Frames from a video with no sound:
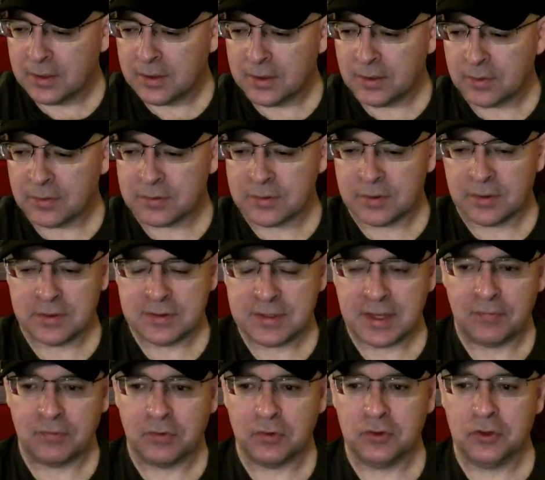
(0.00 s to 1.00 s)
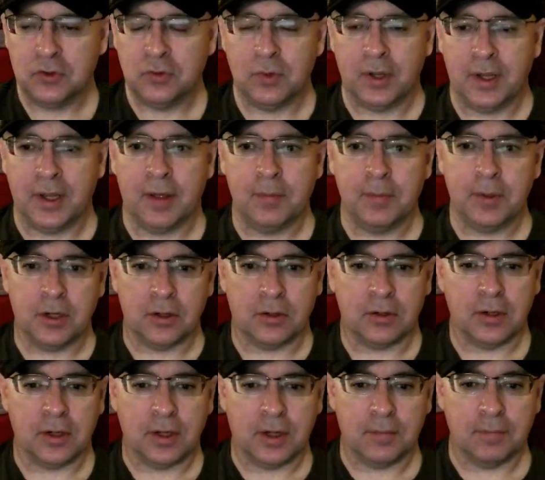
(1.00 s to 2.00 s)
It's after 2 a.m. here, and
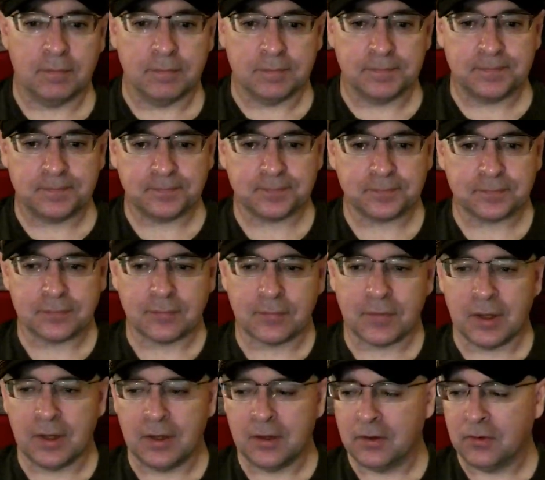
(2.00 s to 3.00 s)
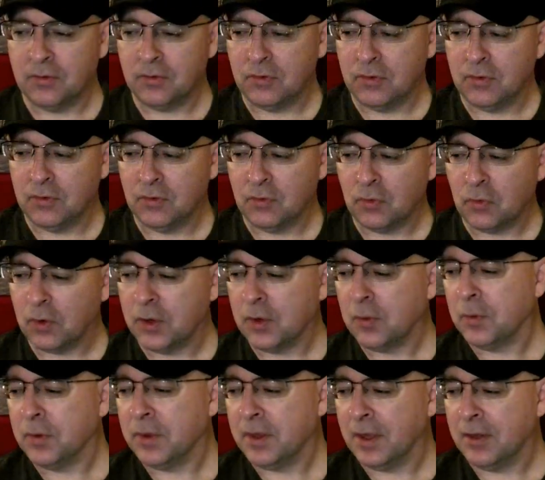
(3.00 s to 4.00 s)
I'm toying with the
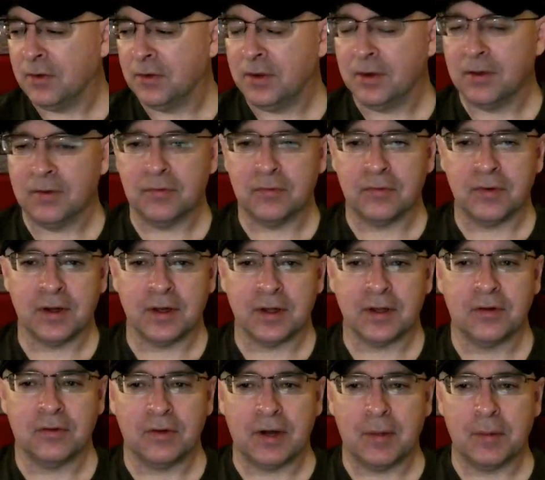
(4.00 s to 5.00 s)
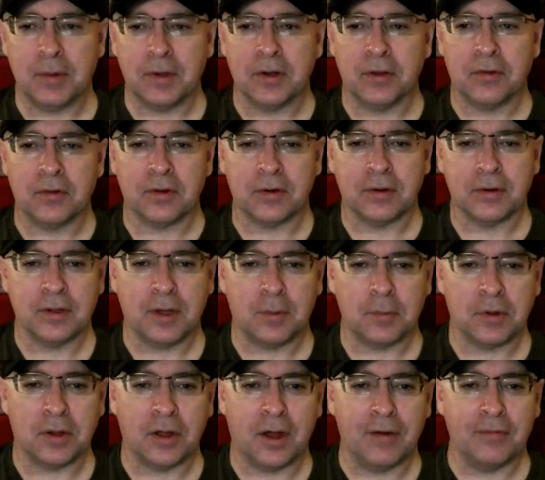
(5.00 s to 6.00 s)
idea of grabbing another cup of
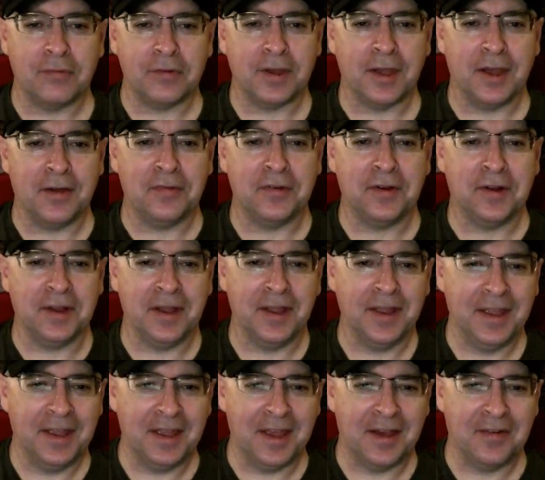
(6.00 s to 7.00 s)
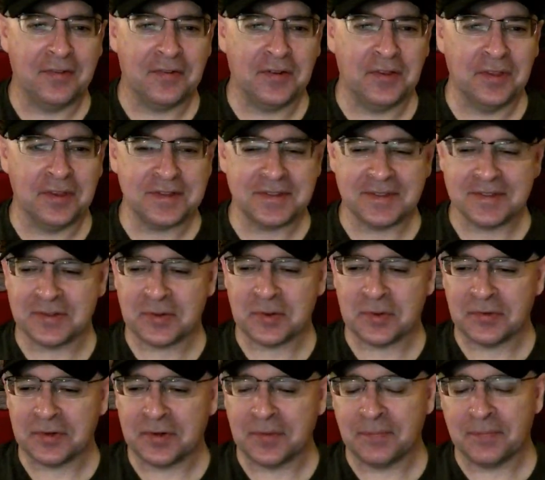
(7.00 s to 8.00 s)
coffee after this is over.
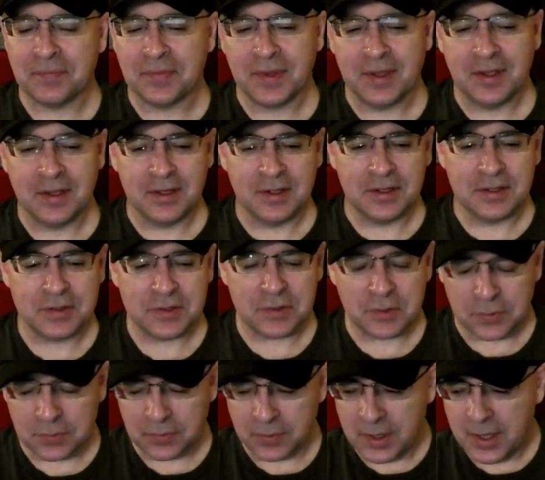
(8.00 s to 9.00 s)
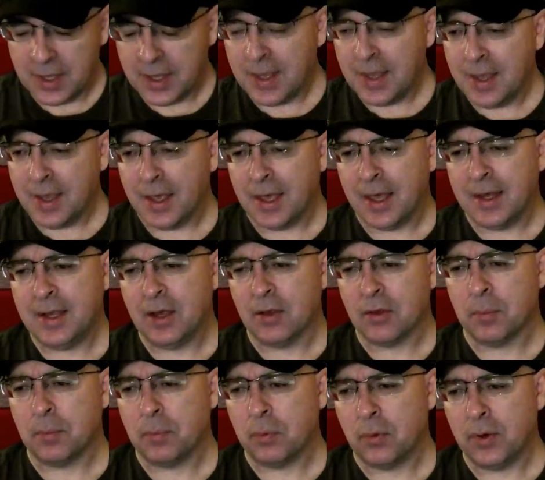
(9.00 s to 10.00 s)
So, anyhow, the
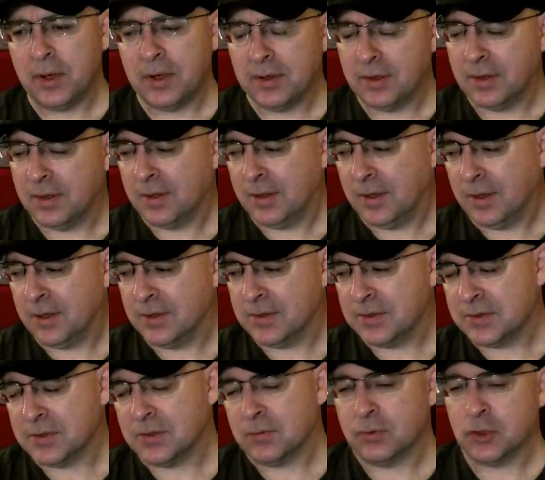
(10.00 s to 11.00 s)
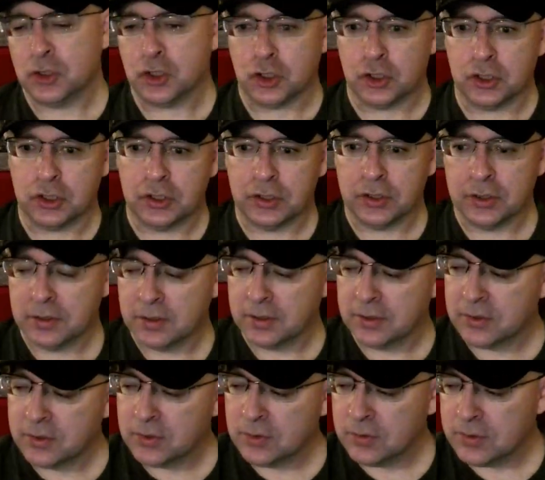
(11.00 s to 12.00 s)
point is to return to the
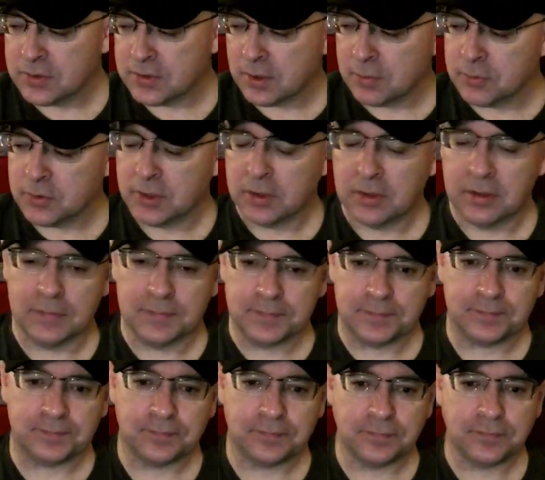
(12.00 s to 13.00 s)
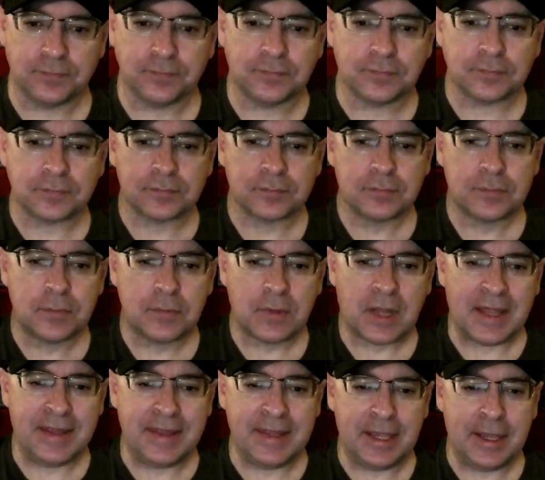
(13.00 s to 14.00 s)
subject, the
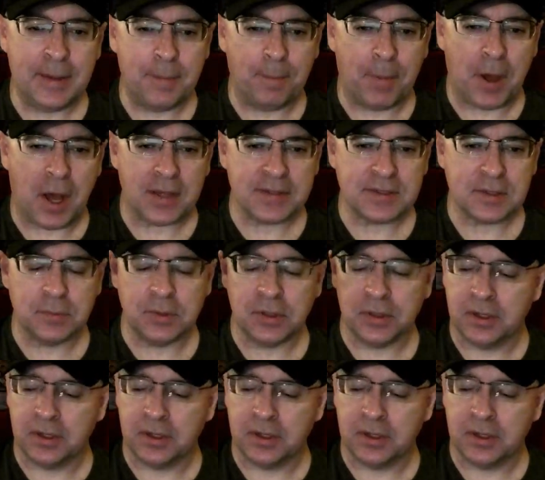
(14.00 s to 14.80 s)
impossibility of